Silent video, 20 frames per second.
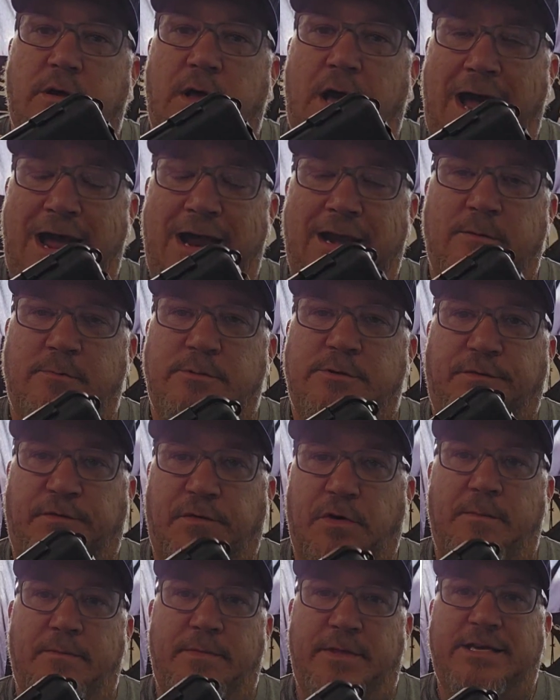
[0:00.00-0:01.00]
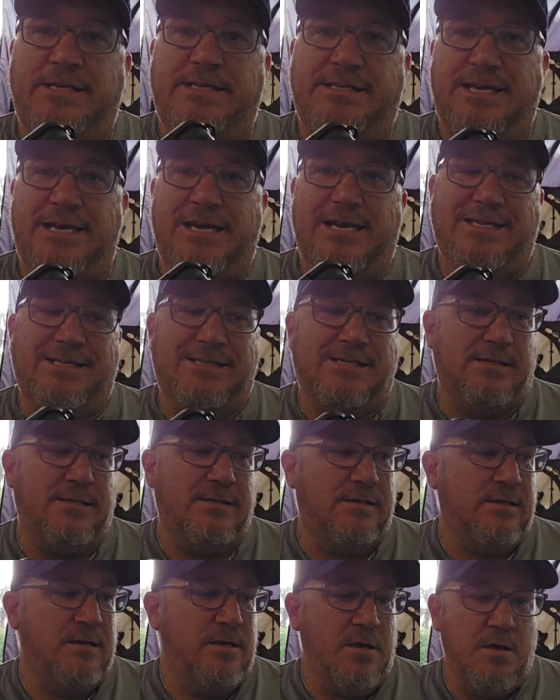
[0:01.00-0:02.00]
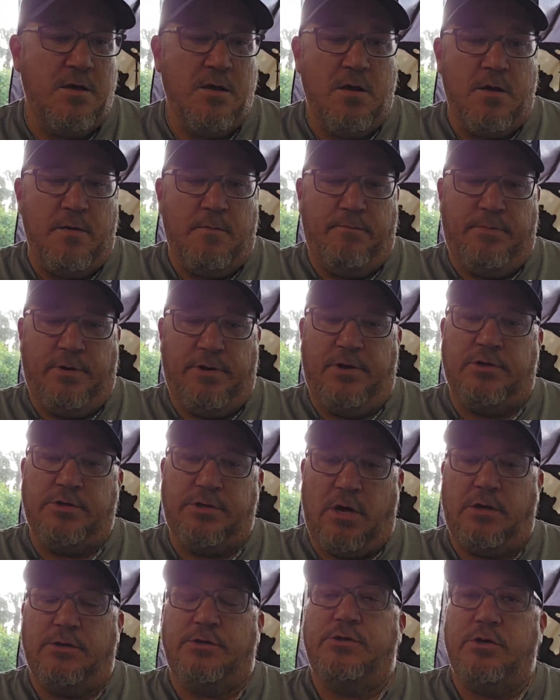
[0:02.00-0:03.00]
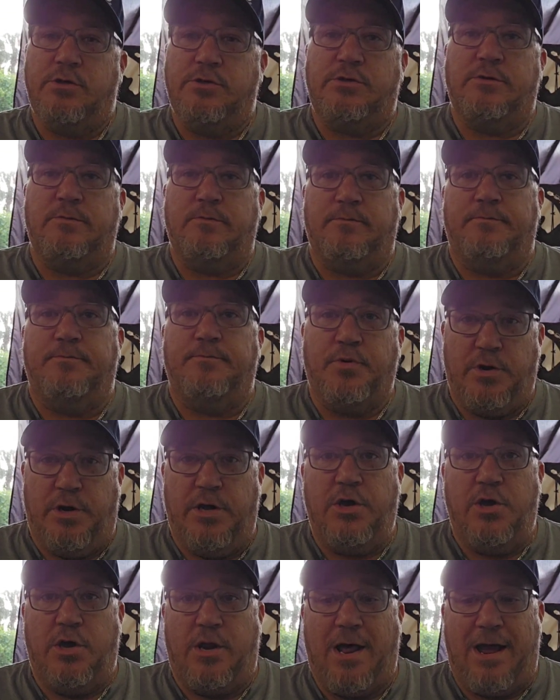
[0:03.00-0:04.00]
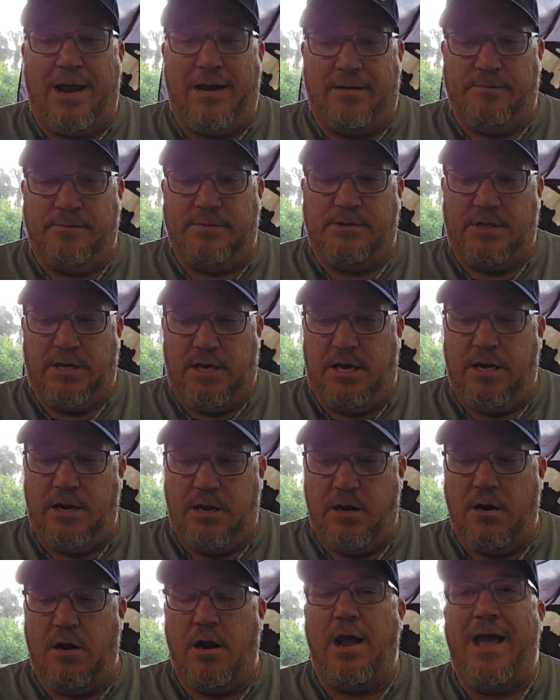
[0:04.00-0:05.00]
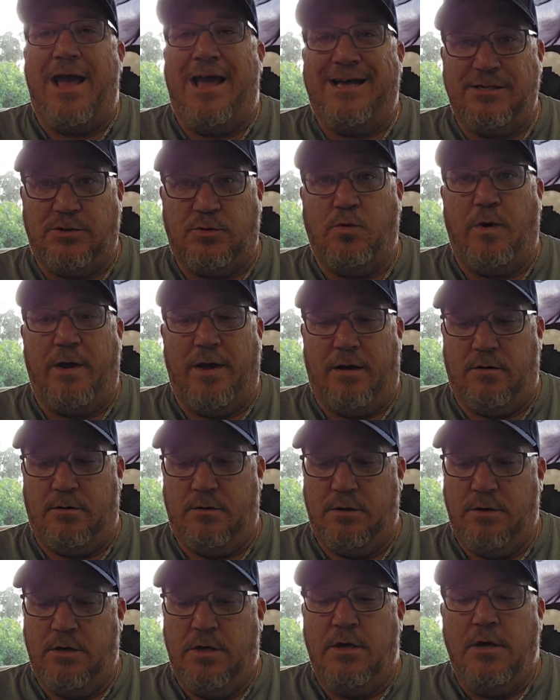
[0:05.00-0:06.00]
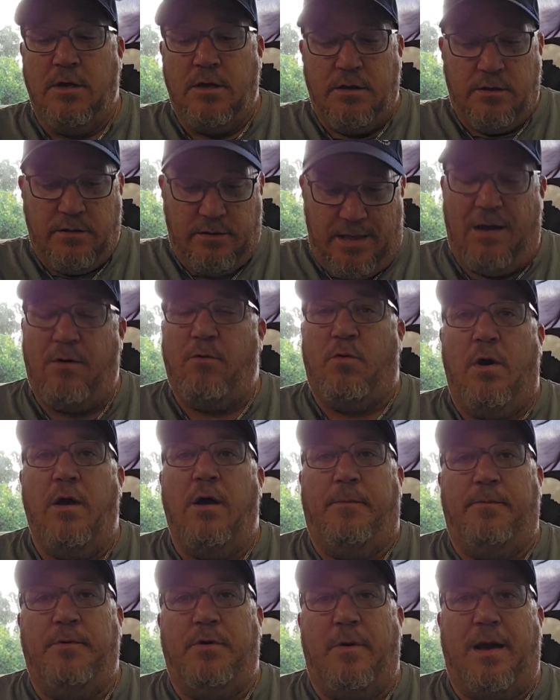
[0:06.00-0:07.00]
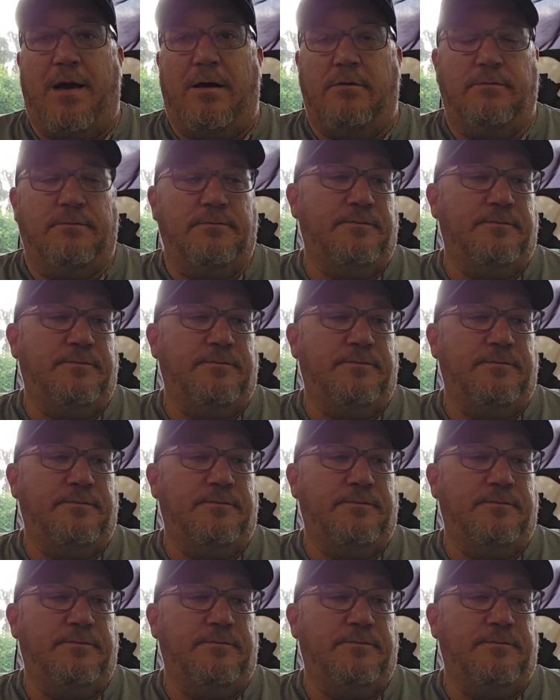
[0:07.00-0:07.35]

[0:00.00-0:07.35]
items from these kits, but there's also some pretty good items in here as well that will help you out.